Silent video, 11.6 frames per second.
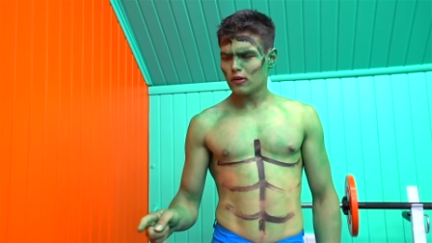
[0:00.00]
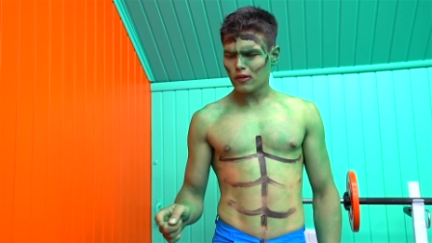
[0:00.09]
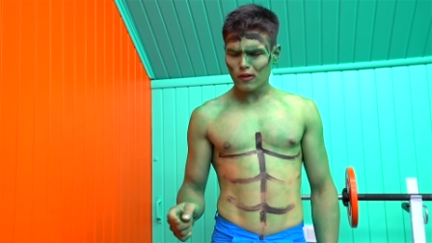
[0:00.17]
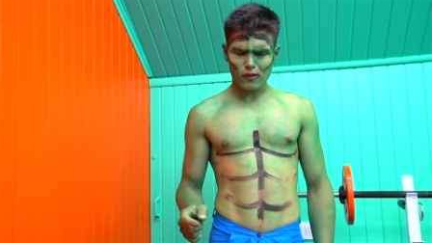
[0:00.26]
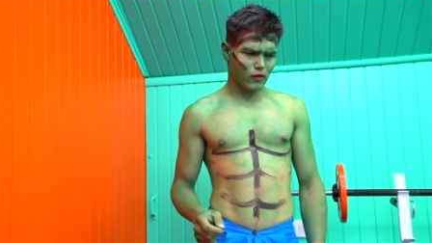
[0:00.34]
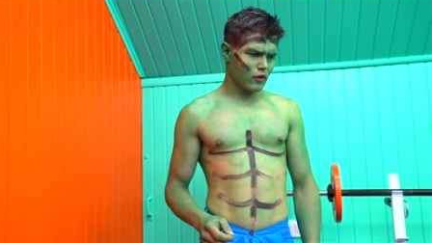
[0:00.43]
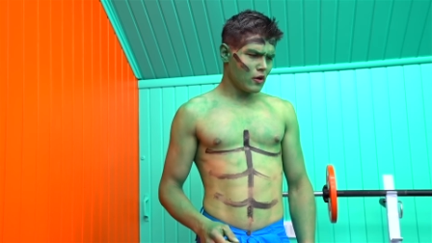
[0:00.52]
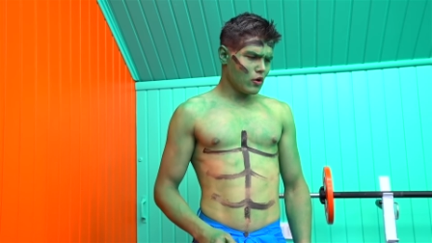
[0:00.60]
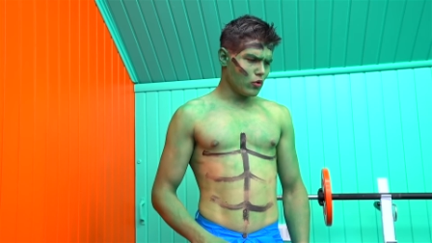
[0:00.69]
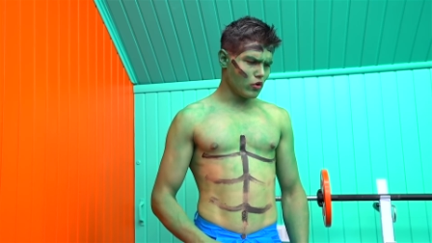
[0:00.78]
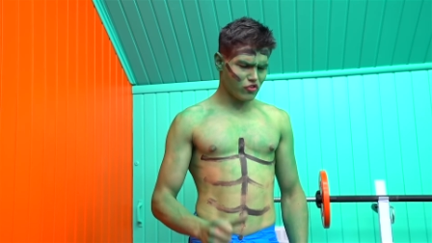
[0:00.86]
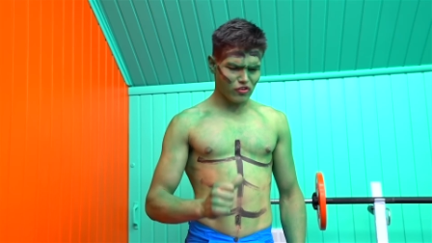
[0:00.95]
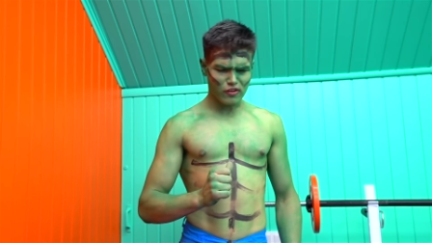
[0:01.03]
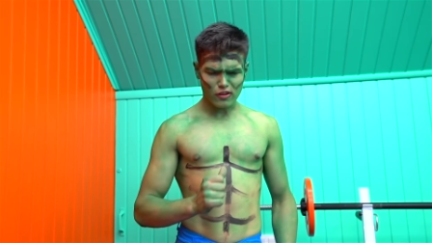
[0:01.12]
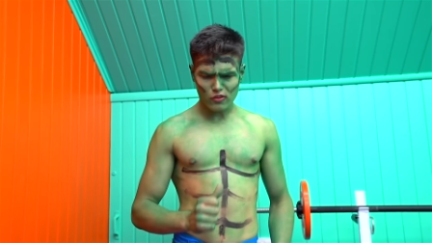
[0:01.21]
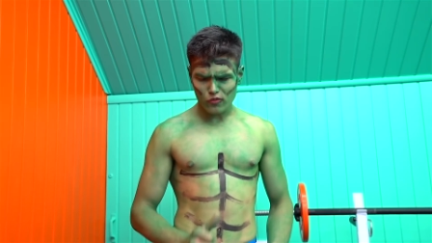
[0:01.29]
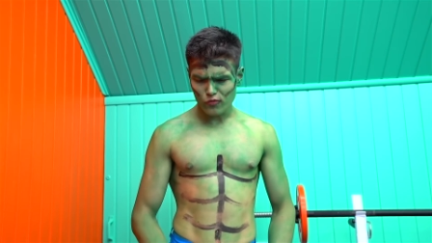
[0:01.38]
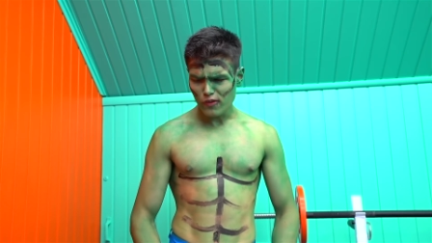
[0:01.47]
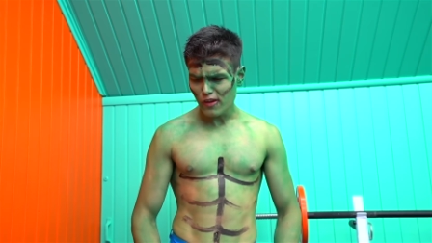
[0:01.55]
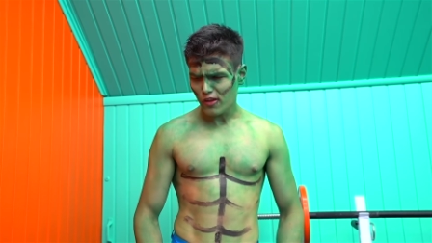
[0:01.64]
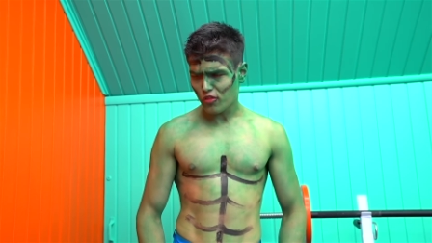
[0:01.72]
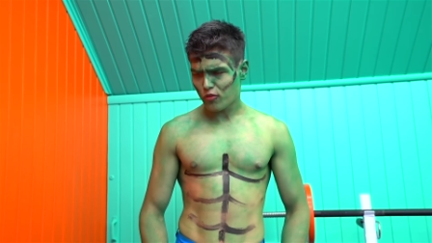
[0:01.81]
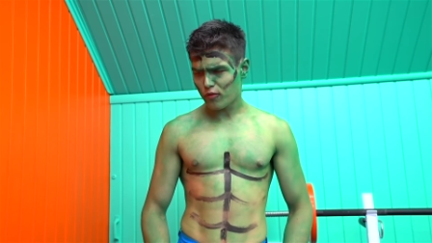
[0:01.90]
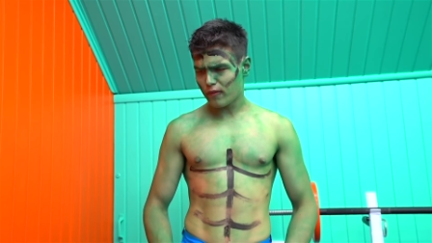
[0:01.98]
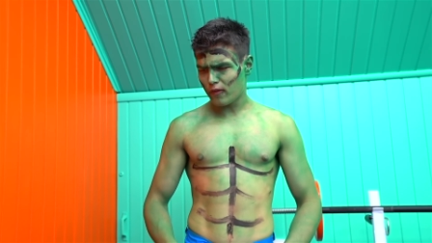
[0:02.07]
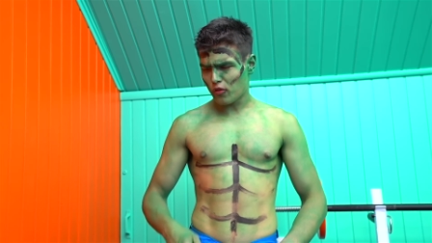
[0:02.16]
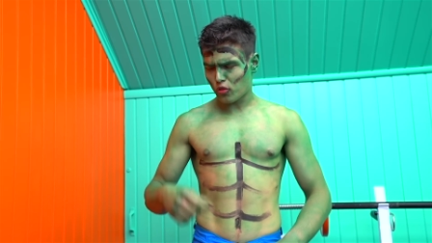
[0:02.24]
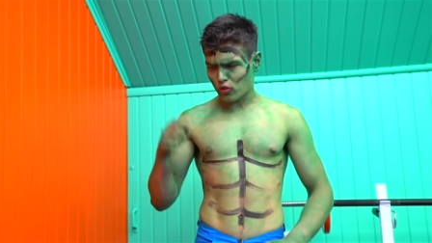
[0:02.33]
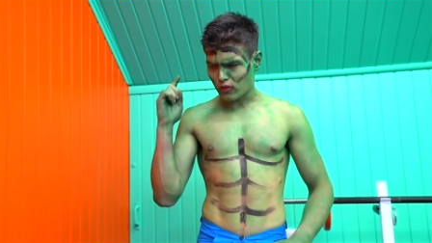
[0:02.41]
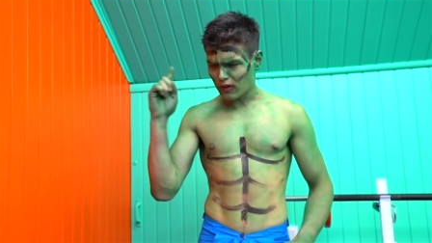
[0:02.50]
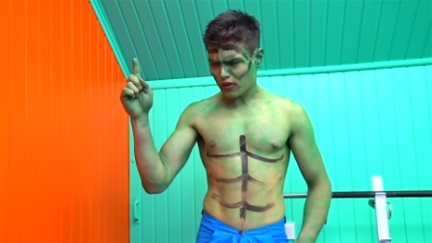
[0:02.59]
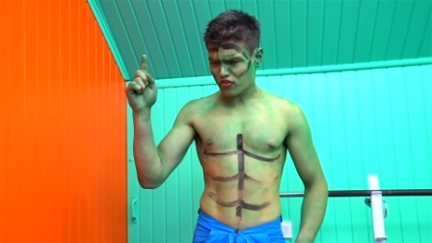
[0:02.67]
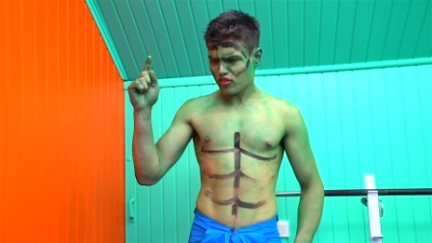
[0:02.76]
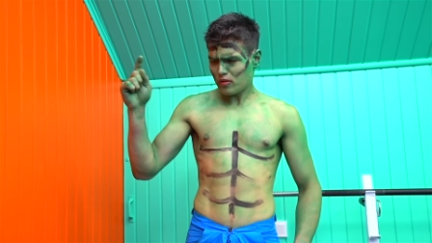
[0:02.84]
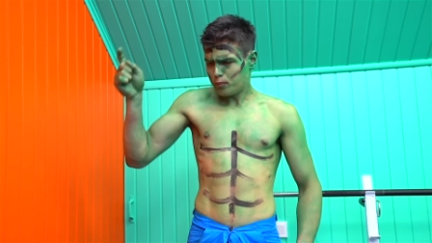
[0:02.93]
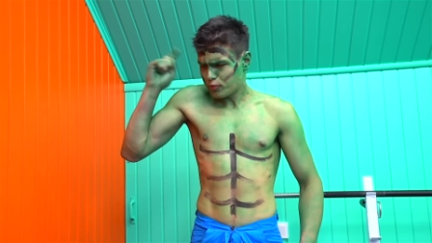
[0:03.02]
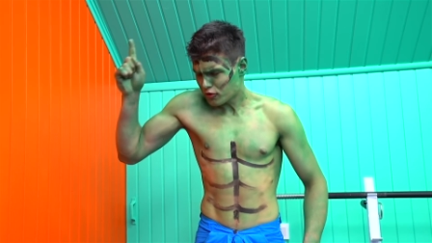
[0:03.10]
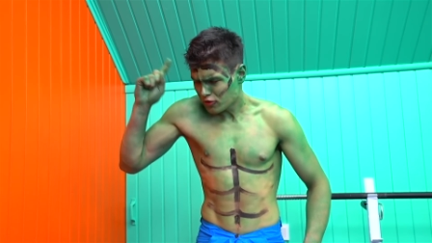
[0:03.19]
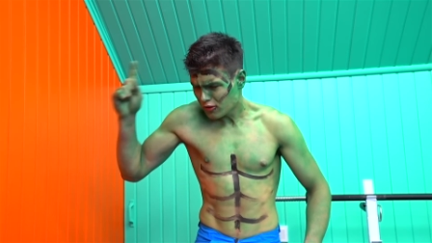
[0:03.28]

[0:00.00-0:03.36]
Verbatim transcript: The Hulk is a very responsible older